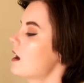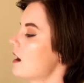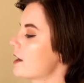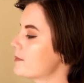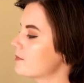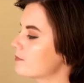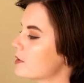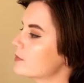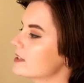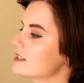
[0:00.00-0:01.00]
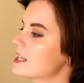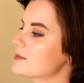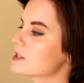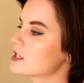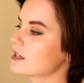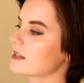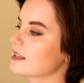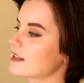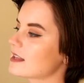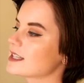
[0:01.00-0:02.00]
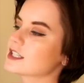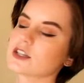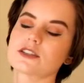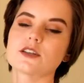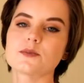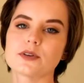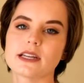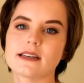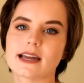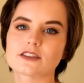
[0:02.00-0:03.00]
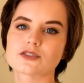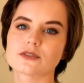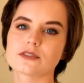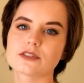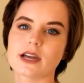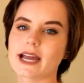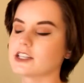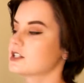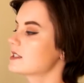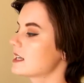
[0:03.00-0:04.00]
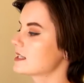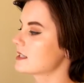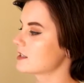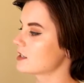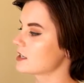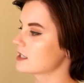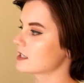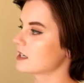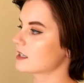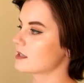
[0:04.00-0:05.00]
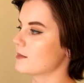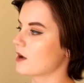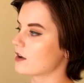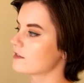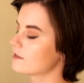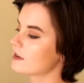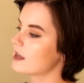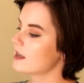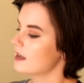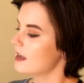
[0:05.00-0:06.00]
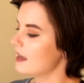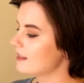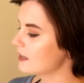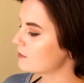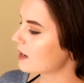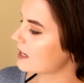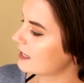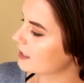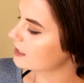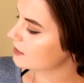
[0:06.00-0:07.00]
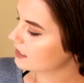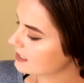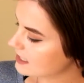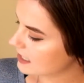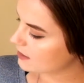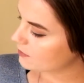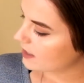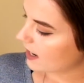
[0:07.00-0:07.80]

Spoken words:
But when the tips turn like that, that's also pretty natural. So I just take scissors and cut them off. And then right here you can see we